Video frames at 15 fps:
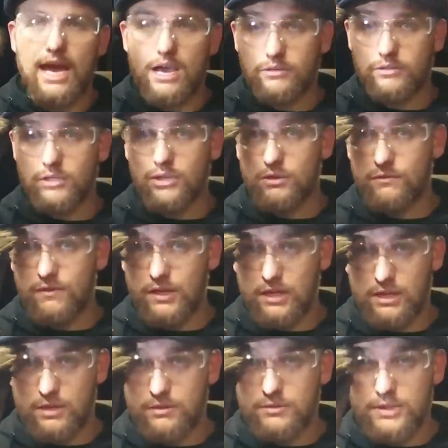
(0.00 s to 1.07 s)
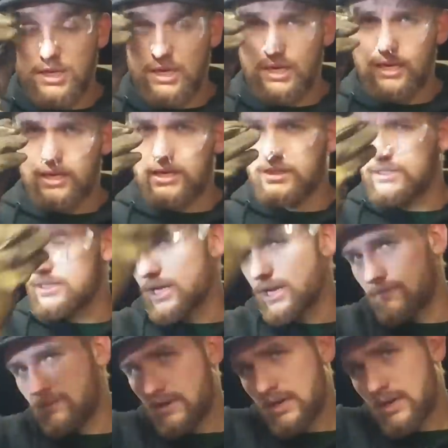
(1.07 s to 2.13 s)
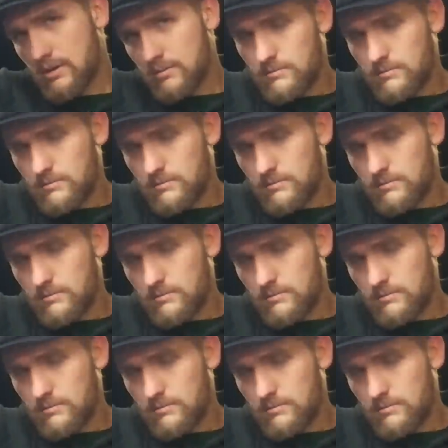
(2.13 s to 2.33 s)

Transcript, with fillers: how-to videos and stuff.